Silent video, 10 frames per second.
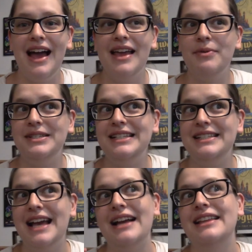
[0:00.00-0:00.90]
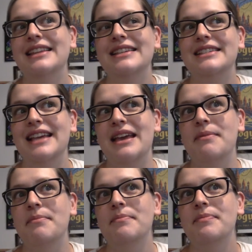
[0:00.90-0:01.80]
it was exactly the
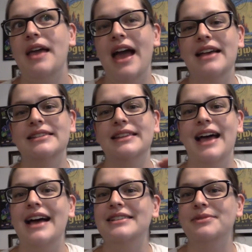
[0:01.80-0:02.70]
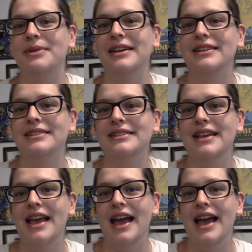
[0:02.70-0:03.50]
same as last week's.